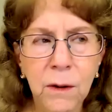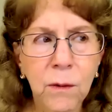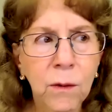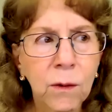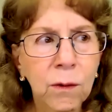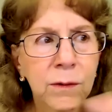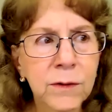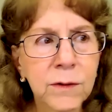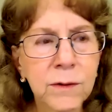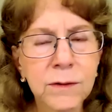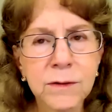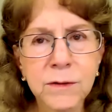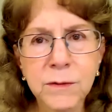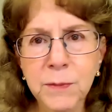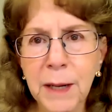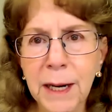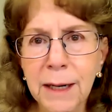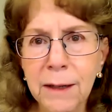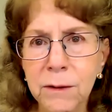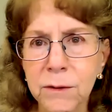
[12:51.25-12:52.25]
or your
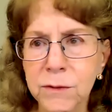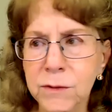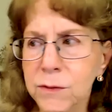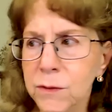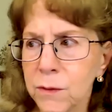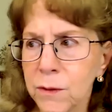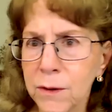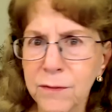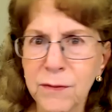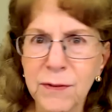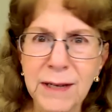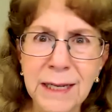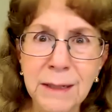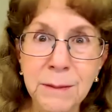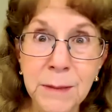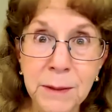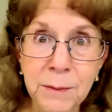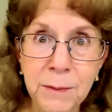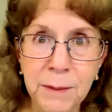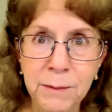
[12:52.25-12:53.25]
spouse or
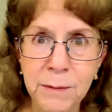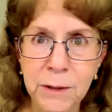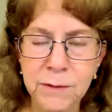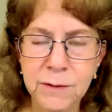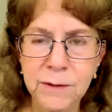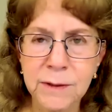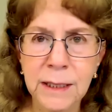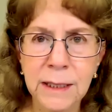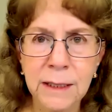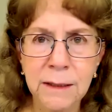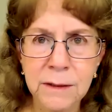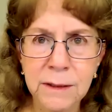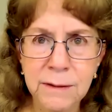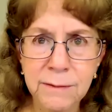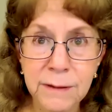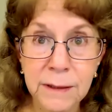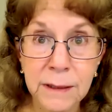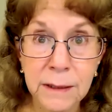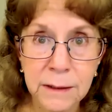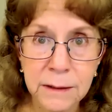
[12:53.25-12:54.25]
family members that are
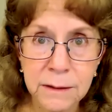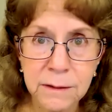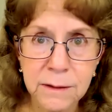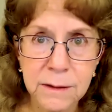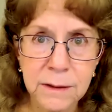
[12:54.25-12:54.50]
difficult